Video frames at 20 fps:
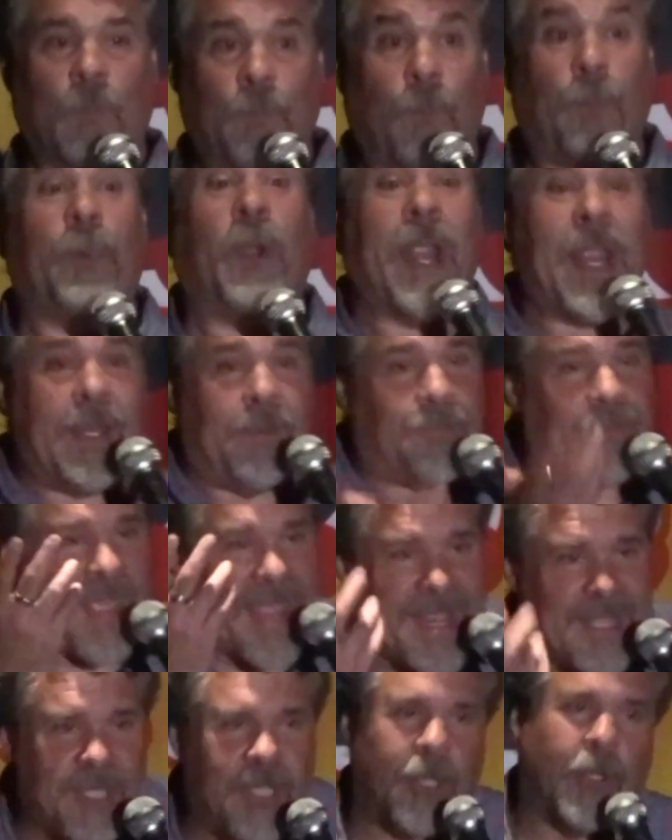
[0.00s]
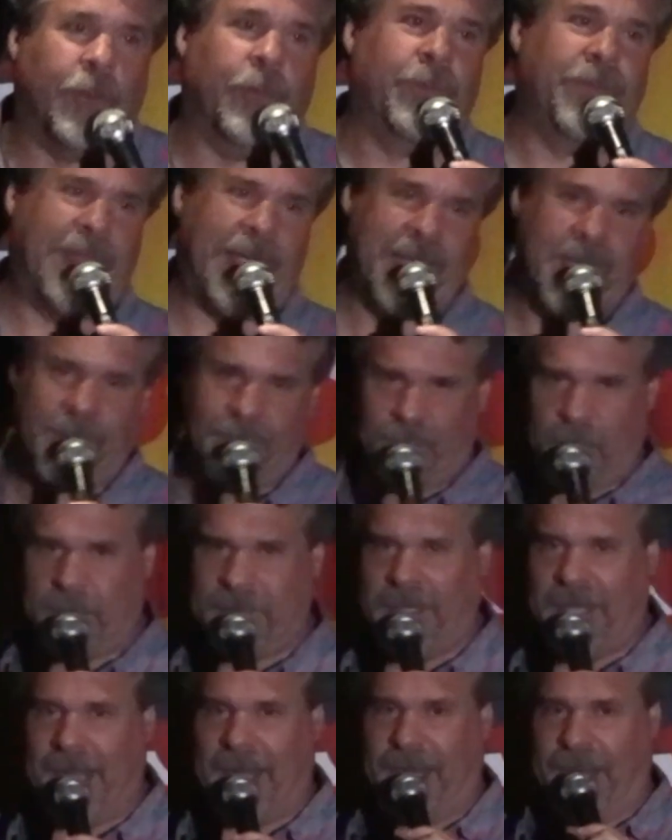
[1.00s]
Brain, thank you. Thank you for
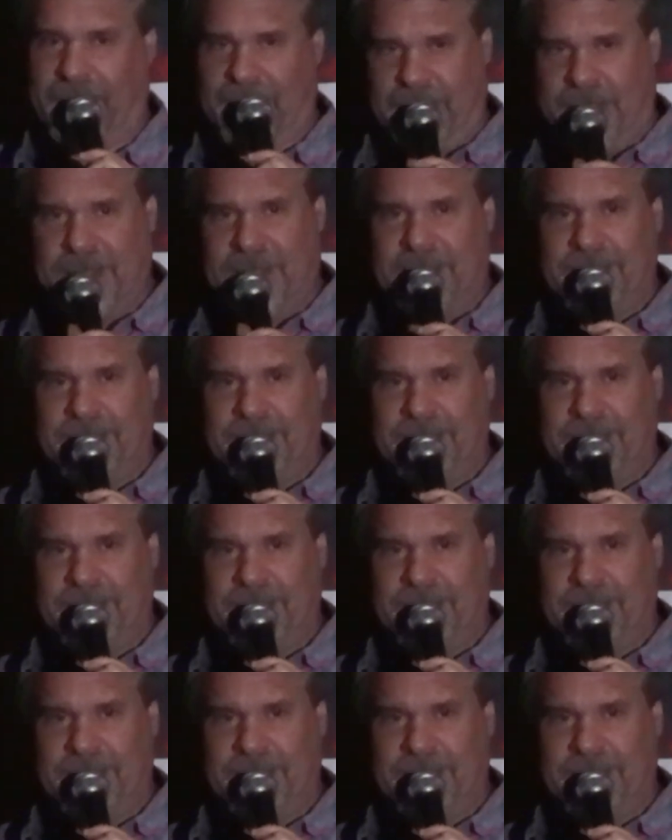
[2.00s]
playing.